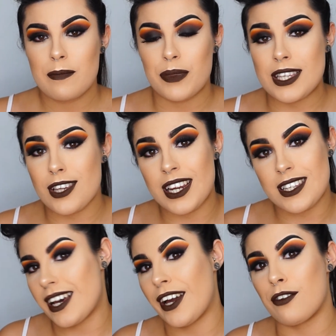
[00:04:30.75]
it's an
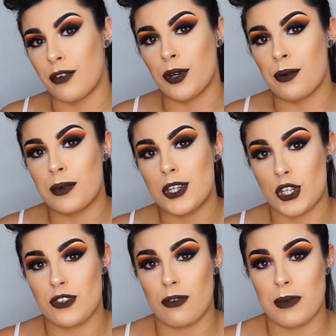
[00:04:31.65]
entire room
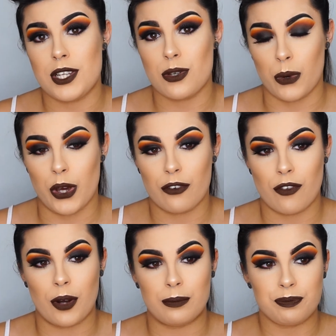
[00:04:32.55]
just for me to work
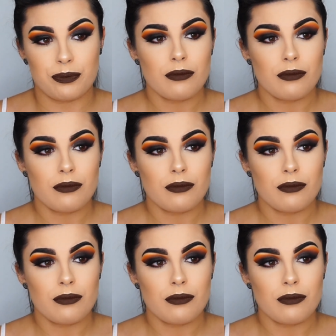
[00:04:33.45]
from,